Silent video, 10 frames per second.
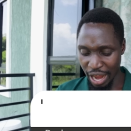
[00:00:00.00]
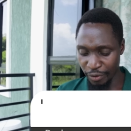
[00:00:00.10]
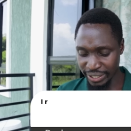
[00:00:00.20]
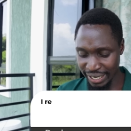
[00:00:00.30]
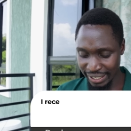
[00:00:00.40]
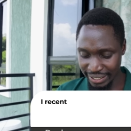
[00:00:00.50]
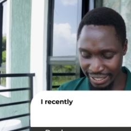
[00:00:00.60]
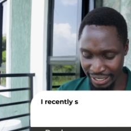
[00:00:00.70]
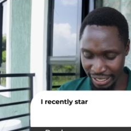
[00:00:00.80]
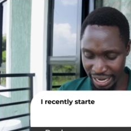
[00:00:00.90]
I recently
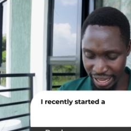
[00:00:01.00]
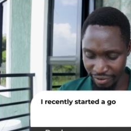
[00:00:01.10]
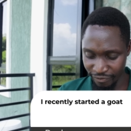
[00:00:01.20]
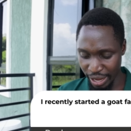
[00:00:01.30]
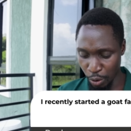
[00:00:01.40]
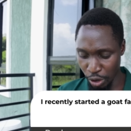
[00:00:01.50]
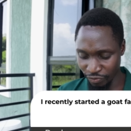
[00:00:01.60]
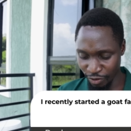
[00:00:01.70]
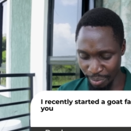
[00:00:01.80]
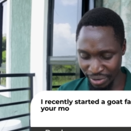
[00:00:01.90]
started a
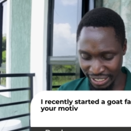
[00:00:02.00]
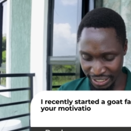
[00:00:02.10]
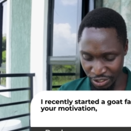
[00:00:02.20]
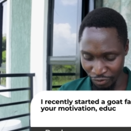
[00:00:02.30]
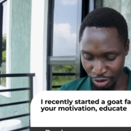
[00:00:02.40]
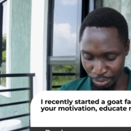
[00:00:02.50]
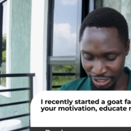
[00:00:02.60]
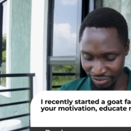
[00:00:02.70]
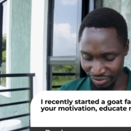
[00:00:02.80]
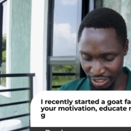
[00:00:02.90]
goat farm, courtesy of your
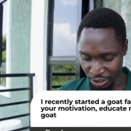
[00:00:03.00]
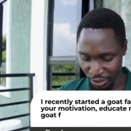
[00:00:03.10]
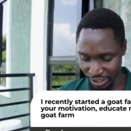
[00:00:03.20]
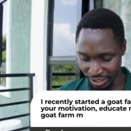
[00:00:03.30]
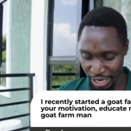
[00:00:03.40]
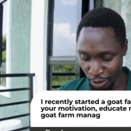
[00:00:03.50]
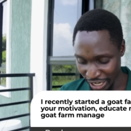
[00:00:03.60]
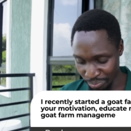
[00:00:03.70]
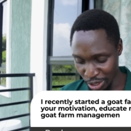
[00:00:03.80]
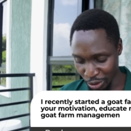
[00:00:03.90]
motivation.
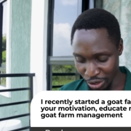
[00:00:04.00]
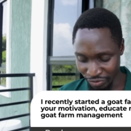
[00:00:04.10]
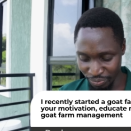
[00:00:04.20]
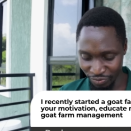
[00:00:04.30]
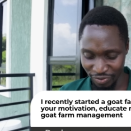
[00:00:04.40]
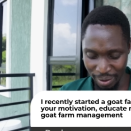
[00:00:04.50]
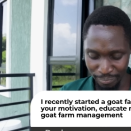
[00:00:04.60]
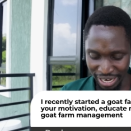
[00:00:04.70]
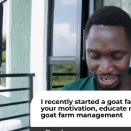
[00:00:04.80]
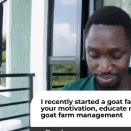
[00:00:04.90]
Educate me on goat
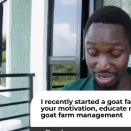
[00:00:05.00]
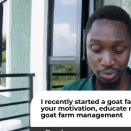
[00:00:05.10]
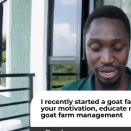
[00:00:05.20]
farm management.